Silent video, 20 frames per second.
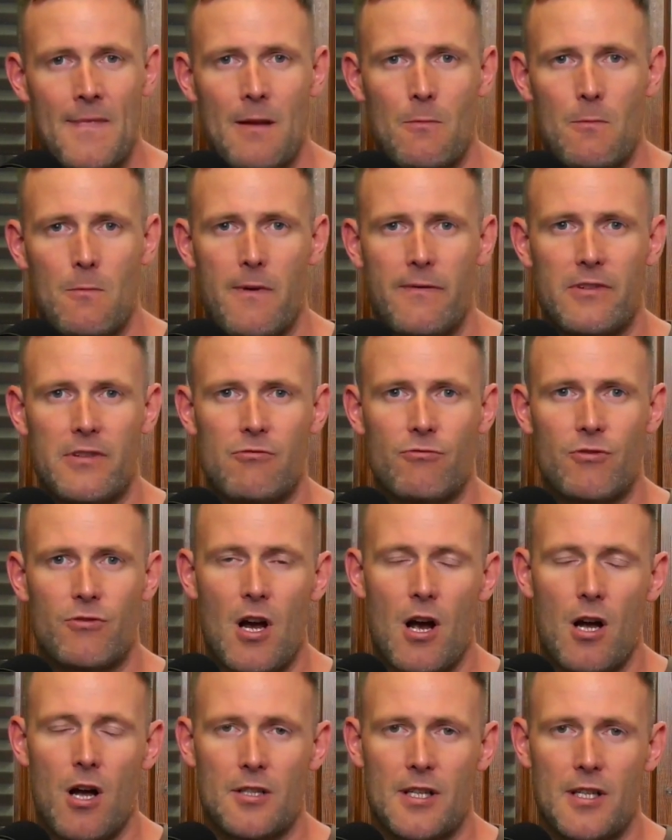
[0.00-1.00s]
whether it's
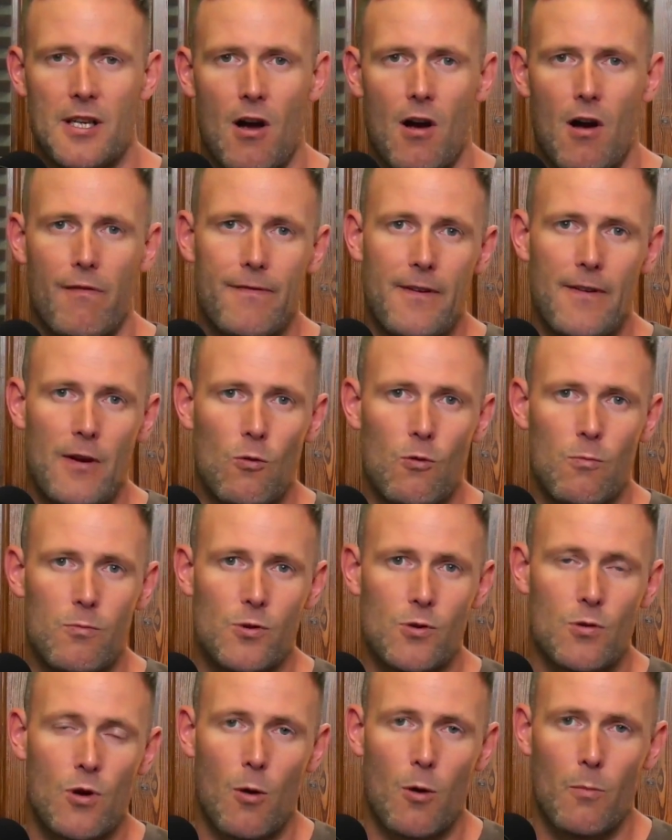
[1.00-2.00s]
regarding our films or
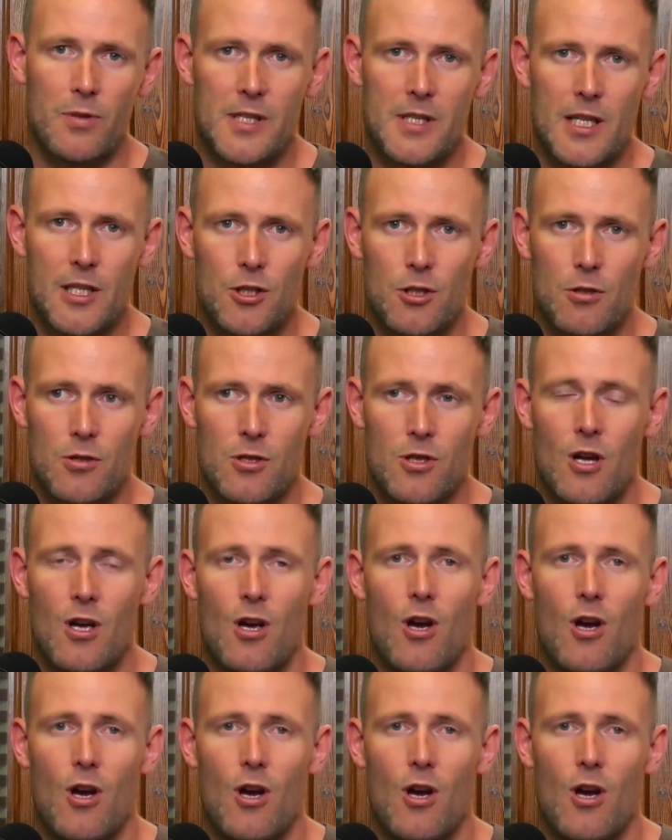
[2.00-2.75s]
competitions,